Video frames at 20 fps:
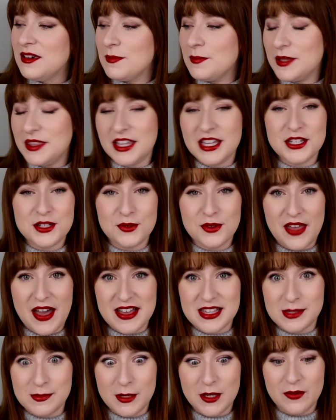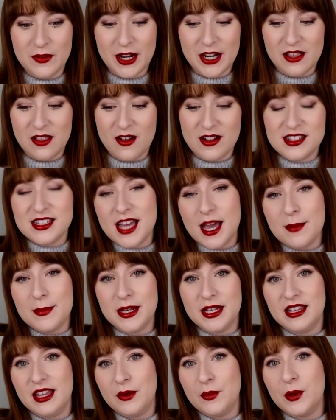but they do last me a very long time
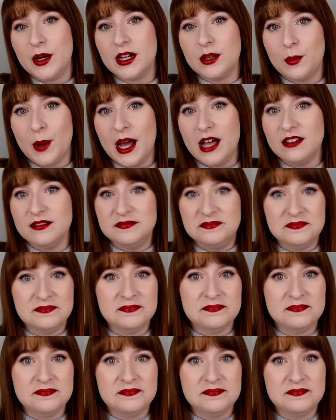and they work well.